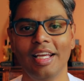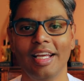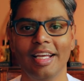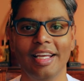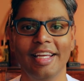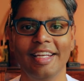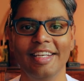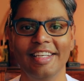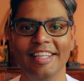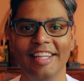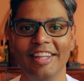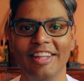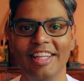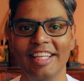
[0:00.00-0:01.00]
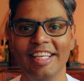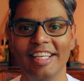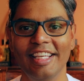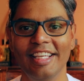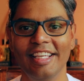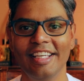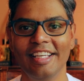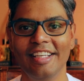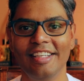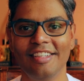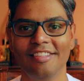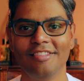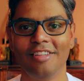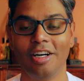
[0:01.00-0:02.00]
And the
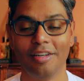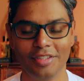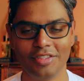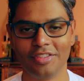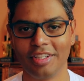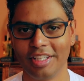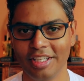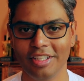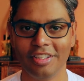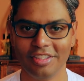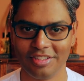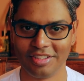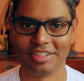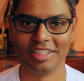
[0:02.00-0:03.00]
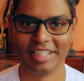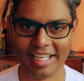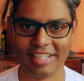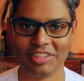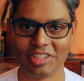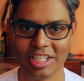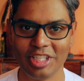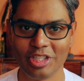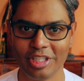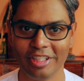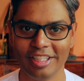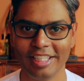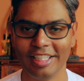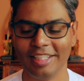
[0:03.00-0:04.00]
obvious thing here is to take
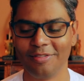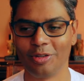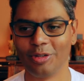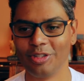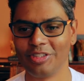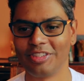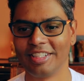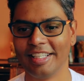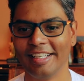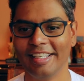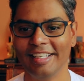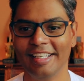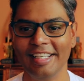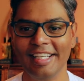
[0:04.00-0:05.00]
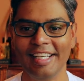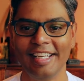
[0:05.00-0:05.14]
stationery, of course. Uh,